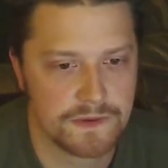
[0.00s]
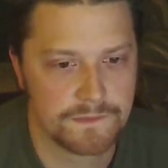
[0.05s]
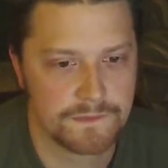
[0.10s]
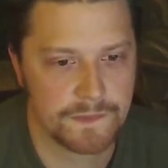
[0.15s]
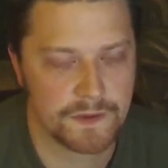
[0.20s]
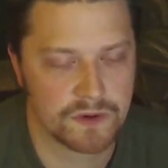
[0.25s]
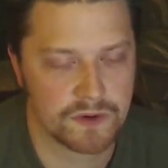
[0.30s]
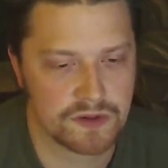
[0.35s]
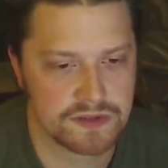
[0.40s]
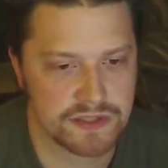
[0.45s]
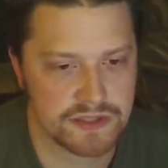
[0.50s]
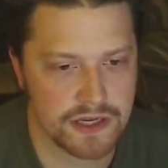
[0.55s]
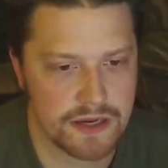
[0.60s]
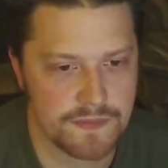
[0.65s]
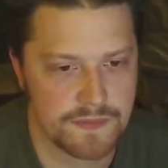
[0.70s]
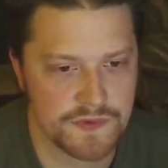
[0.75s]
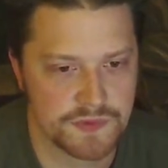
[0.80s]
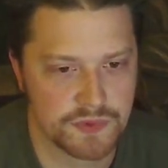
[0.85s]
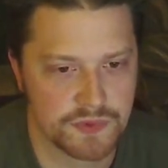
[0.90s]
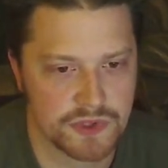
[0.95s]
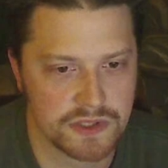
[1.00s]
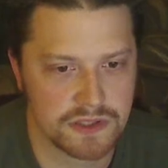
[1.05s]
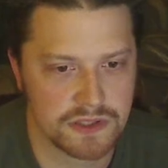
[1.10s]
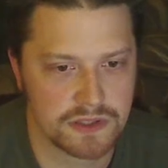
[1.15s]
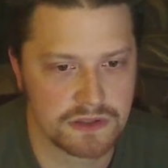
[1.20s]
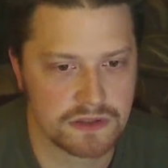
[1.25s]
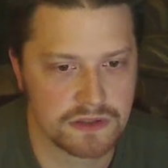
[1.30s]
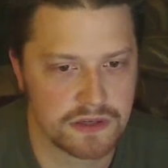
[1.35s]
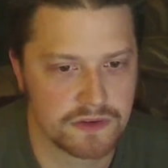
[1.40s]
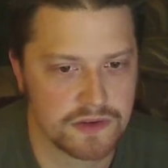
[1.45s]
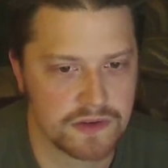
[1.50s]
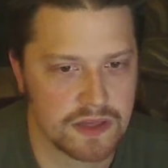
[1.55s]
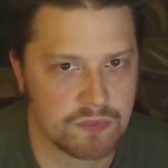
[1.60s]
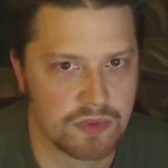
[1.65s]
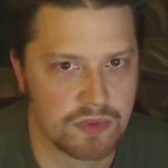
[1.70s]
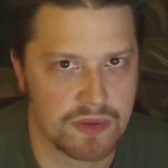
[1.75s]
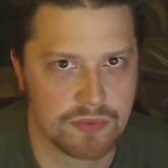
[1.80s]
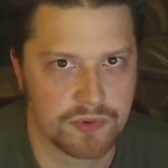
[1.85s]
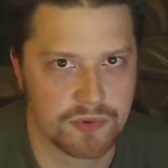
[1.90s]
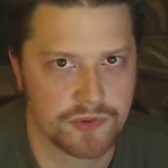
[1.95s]
there are times where I'll get
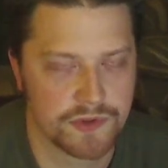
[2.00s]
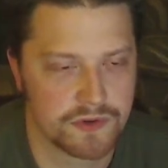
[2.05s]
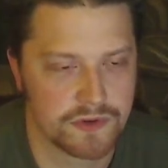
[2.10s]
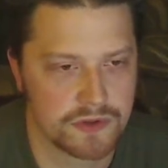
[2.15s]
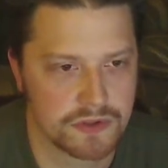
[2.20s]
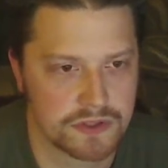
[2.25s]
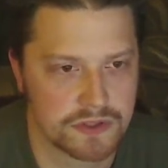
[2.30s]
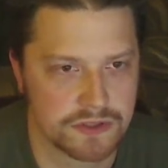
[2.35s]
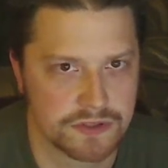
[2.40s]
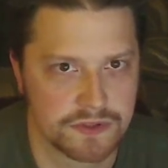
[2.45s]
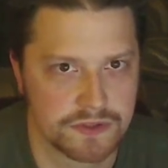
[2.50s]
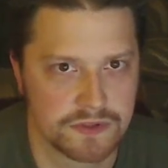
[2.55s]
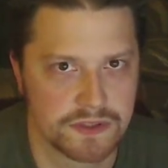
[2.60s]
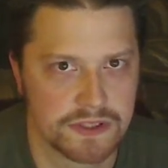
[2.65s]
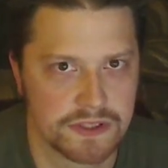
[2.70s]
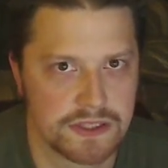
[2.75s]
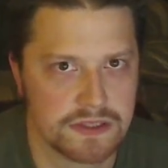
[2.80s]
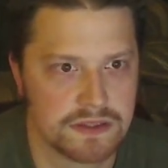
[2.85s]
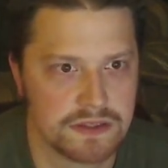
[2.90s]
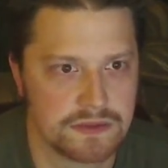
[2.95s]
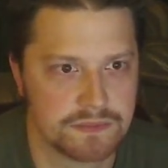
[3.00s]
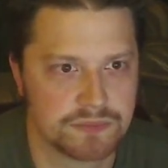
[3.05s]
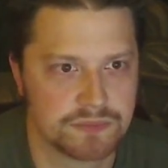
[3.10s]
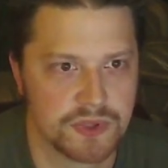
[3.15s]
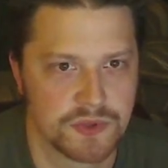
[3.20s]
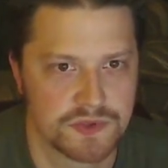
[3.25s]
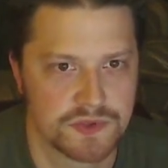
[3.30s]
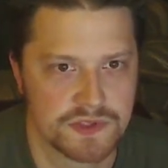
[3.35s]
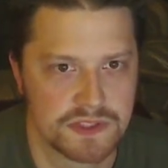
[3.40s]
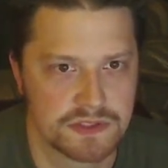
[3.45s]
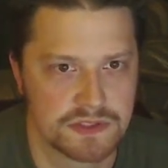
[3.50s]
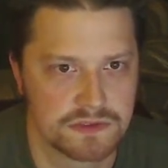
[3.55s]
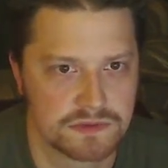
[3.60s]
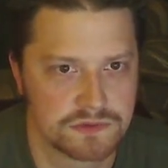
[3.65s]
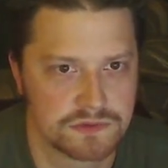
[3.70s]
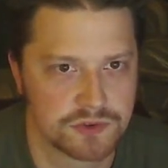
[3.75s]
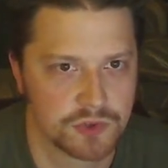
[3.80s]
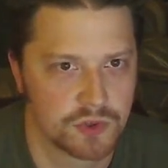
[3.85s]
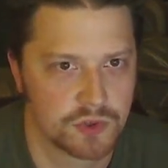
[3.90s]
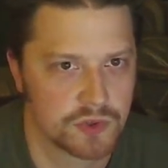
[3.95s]
people that are clearly posting
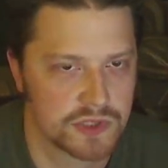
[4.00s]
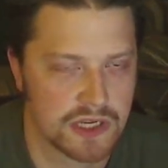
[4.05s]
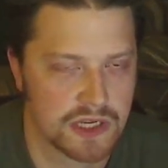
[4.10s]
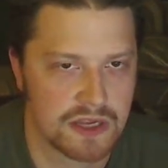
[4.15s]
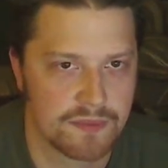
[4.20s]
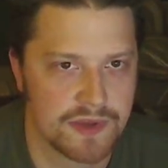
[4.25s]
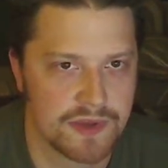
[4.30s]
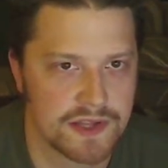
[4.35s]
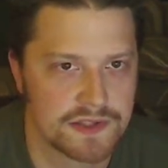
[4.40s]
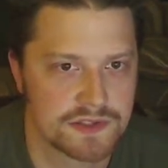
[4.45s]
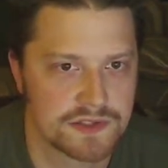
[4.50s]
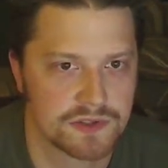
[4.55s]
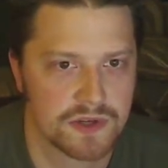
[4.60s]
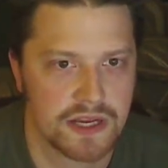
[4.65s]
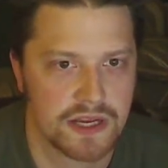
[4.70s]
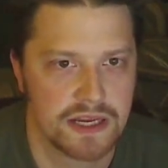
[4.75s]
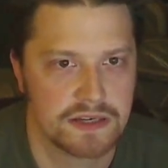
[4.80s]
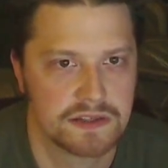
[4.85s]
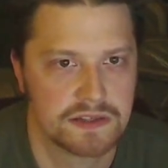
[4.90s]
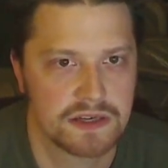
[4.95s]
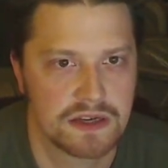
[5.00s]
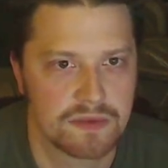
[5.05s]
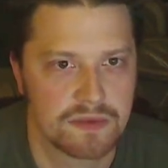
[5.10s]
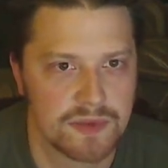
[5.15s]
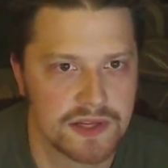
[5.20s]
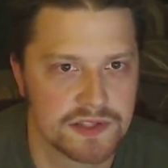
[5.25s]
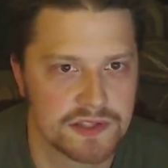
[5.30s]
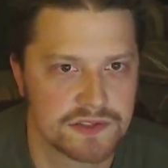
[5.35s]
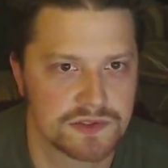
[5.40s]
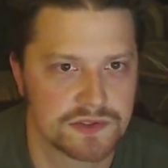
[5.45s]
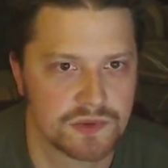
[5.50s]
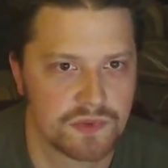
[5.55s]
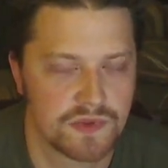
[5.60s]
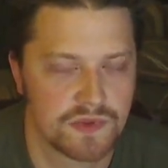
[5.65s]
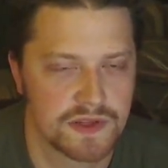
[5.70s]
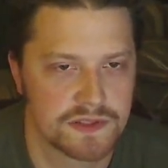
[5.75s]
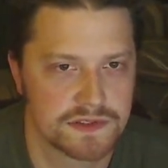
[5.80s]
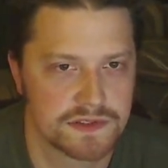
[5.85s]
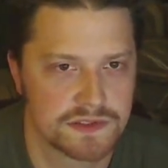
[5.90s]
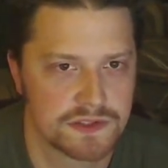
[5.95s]
troll comments or hate comments or
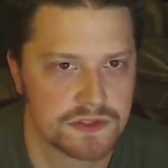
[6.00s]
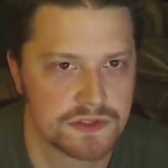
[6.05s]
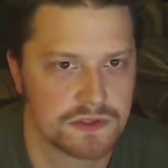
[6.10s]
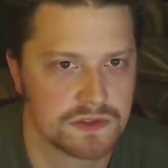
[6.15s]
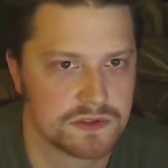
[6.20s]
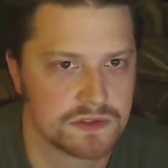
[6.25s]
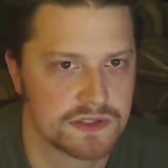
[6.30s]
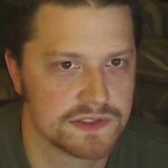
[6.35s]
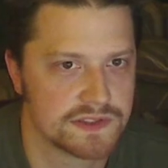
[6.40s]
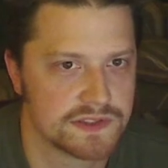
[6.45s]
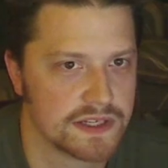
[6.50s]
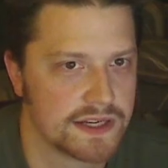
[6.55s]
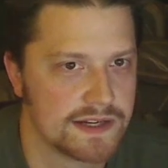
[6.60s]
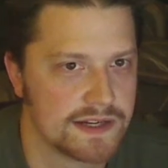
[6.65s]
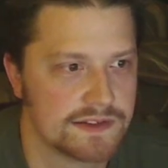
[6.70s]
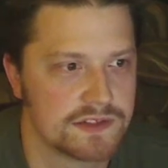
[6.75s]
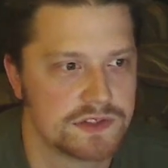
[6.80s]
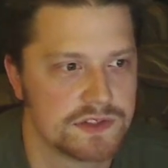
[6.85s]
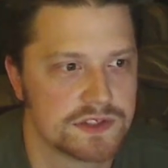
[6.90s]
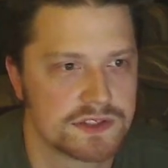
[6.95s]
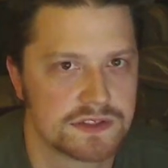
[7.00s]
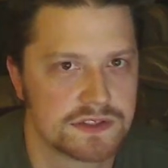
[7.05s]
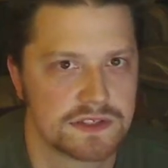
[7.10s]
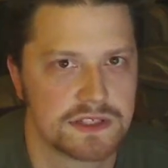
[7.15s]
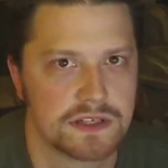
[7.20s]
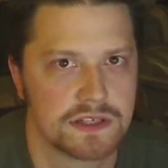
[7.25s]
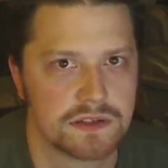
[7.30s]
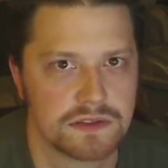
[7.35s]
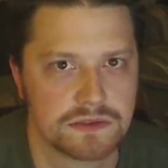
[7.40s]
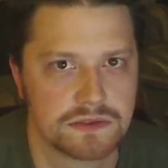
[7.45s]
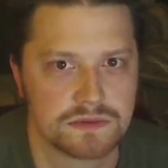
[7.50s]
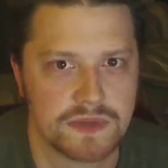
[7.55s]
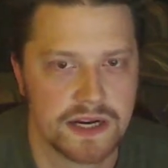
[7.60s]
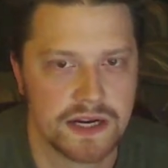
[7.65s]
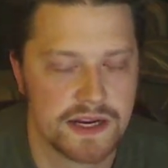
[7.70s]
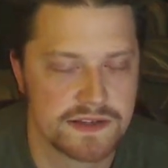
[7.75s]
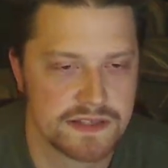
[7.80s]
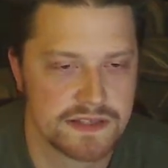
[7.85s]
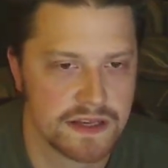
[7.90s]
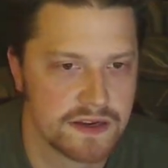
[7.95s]
things that are designed to just get a
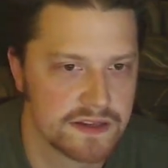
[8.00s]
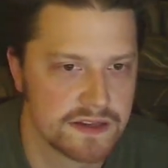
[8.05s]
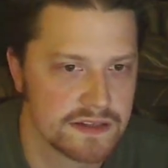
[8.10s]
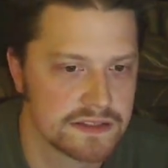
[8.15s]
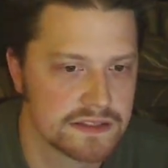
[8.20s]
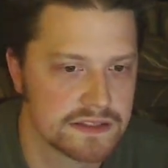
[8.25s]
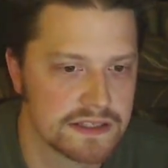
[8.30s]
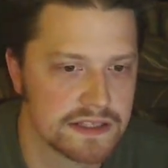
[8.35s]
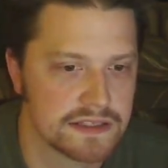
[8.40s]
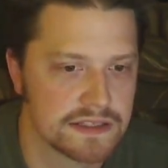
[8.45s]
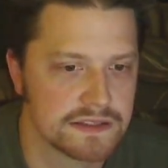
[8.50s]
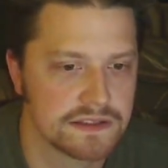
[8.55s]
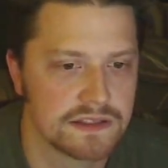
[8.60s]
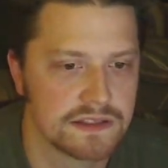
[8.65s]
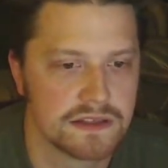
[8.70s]
rise out of you, and